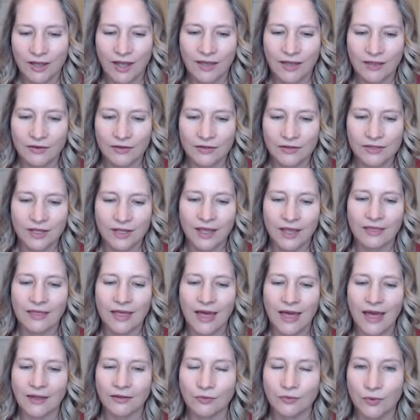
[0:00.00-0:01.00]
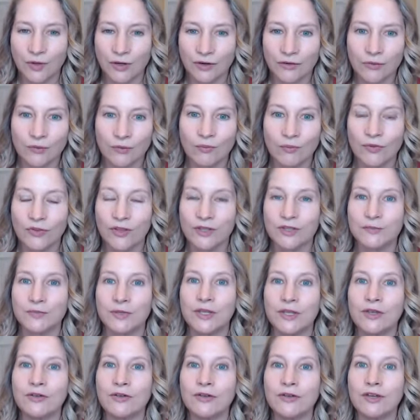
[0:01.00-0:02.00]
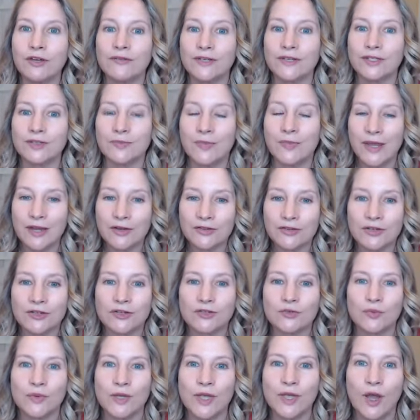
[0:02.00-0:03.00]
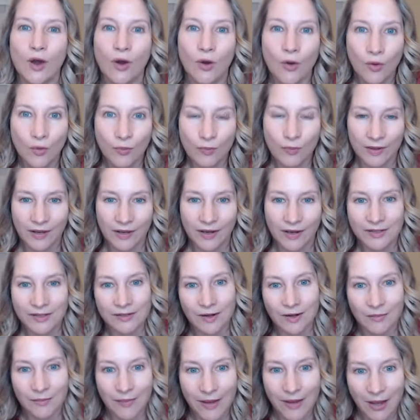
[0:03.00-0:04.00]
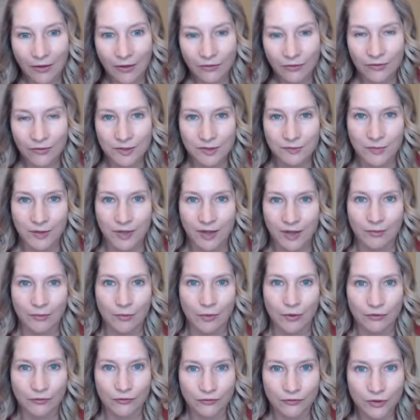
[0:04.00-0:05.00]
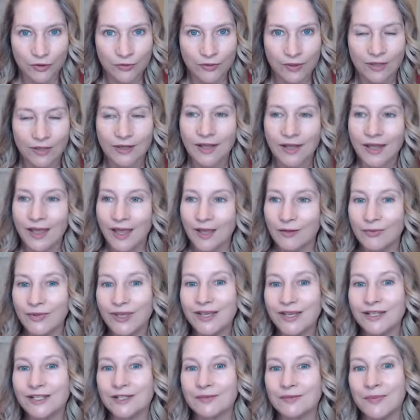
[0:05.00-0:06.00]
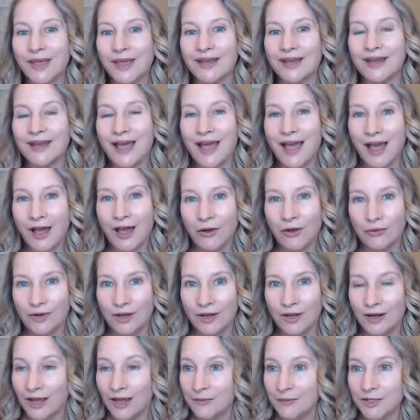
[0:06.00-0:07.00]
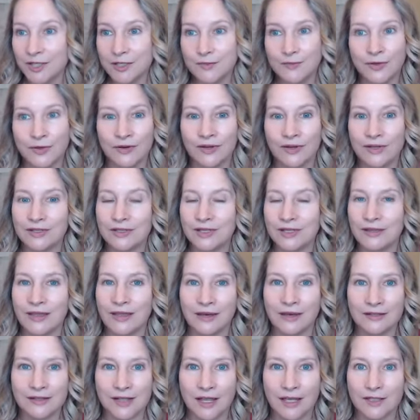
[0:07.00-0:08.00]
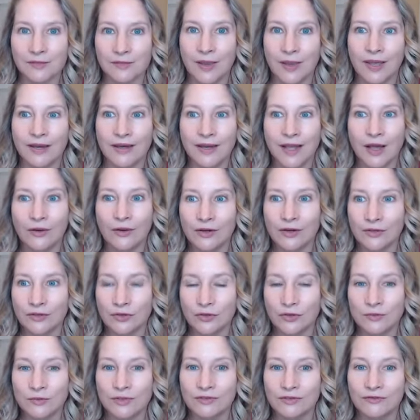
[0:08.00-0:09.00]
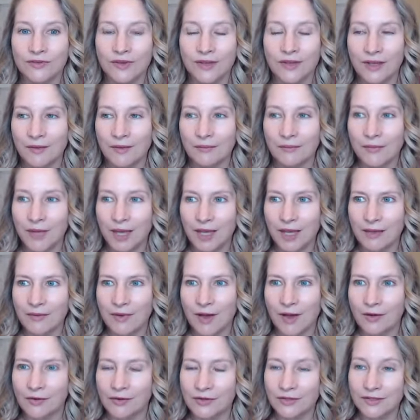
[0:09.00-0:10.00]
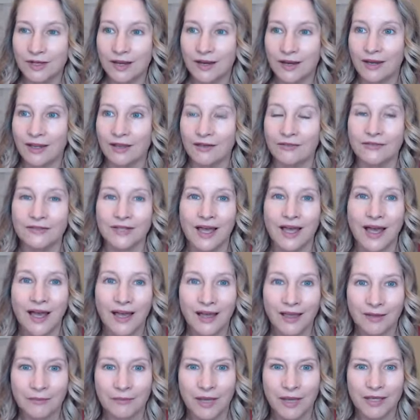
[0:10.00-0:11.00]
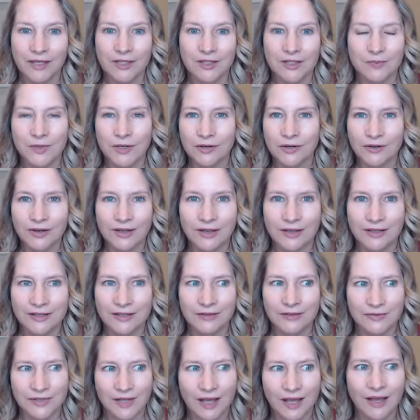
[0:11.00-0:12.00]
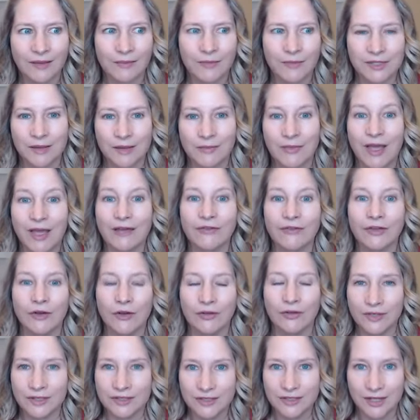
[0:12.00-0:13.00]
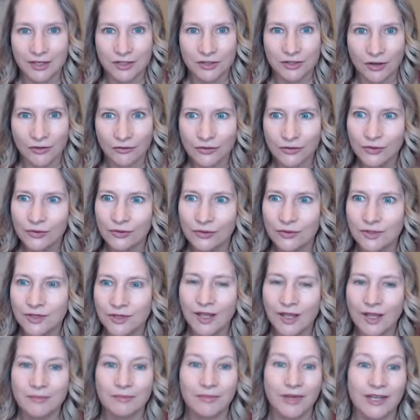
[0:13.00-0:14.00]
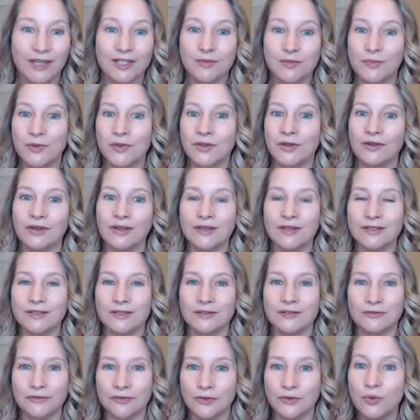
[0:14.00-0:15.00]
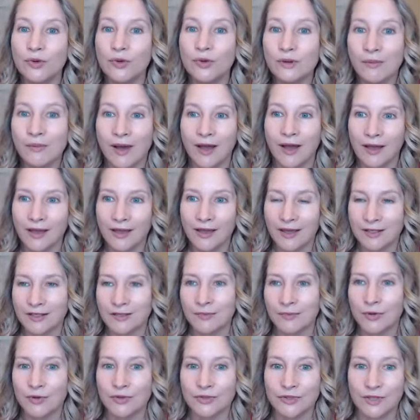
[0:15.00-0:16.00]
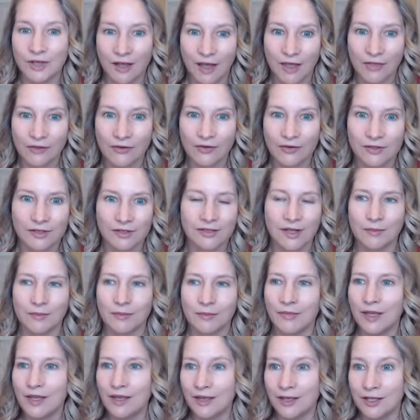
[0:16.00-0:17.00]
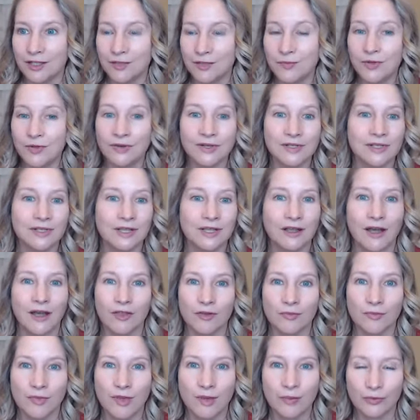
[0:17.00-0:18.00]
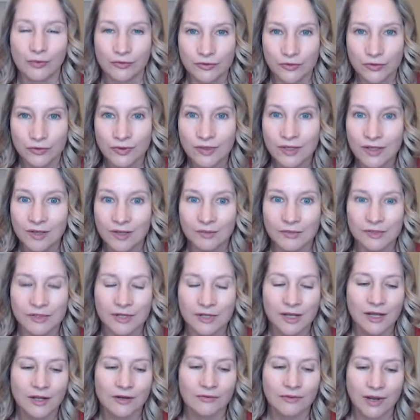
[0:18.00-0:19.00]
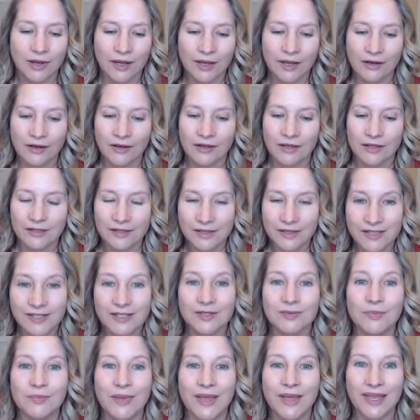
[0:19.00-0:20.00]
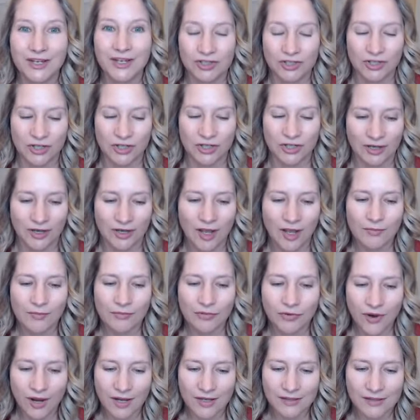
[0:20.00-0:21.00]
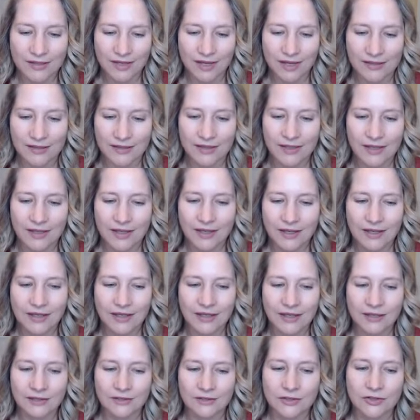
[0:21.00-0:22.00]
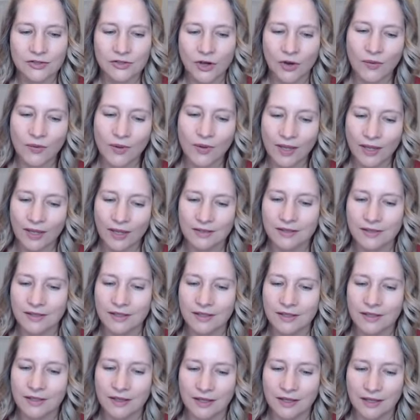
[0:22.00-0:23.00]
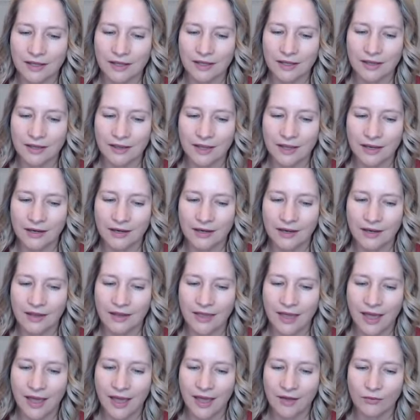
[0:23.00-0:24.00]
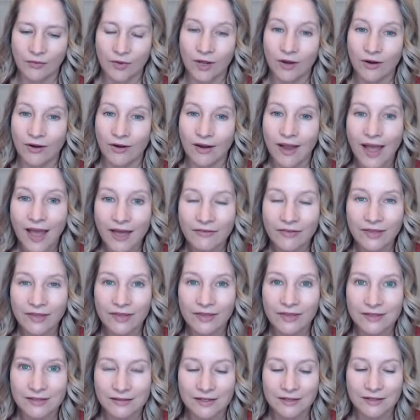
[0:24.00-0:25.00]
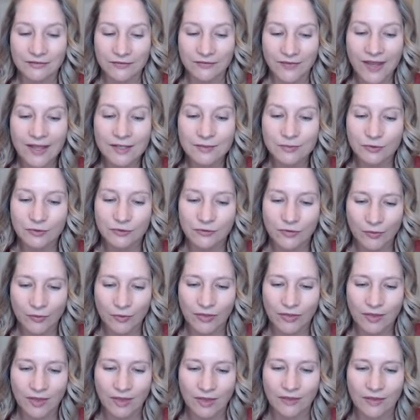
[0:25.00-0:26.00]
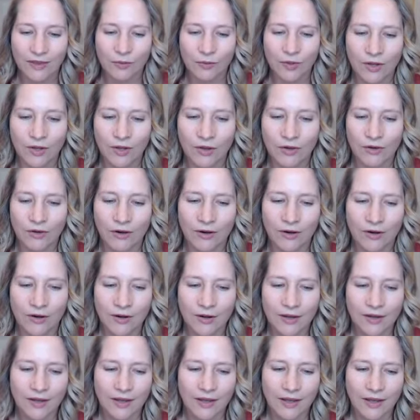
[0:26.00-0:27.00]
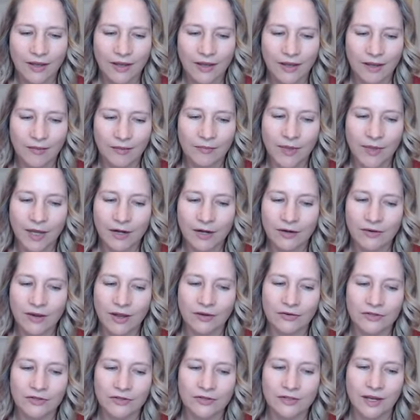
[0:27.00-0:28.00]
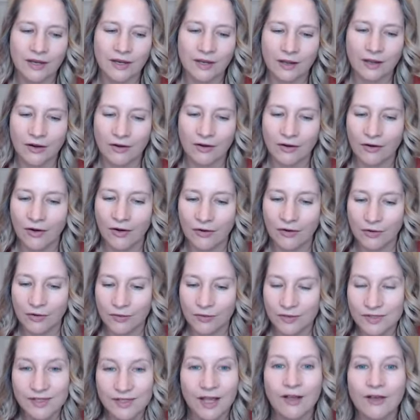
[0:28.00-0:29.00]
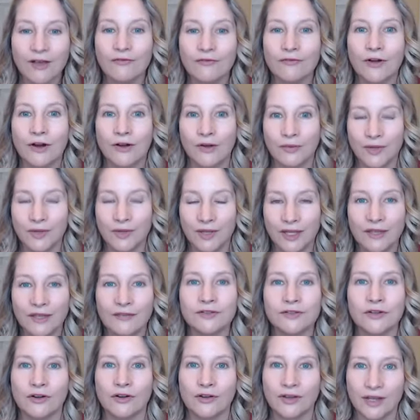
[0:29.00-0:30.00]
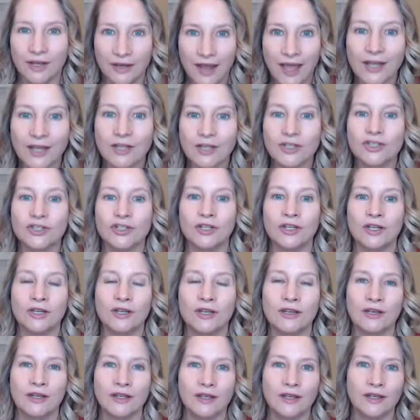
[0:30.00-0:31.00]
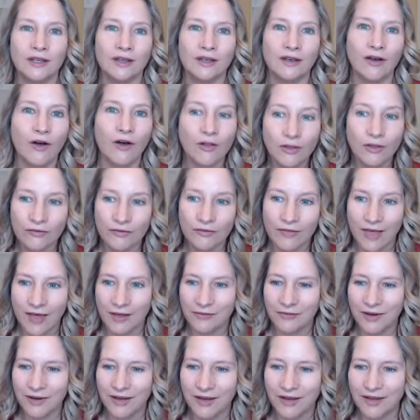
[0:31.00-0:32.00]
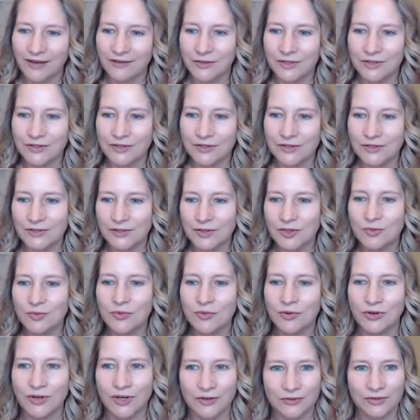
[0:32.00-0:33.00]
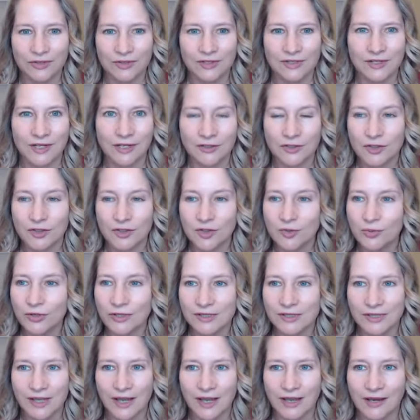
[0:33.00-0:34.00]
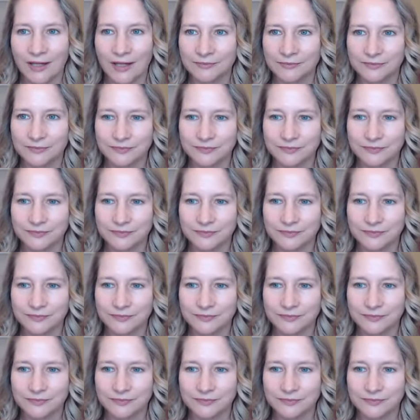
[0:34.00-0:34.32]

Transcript: And they're saying that's where this period of expansion, as we open, as our boundaries become more fluid and we expand out. And I'm experiencing that as I expand out in terms of my understanding of time, my experience of time, as I'm having all these deja vus, my experience of who am I as opposed to others, as I'm experiencing other people's dreams, right? This expansion process is showing us that that we are having this advancement from within, that are better understanding our own self, our own gifts, our connection, all of that, right? Which is super interesting, super exciting.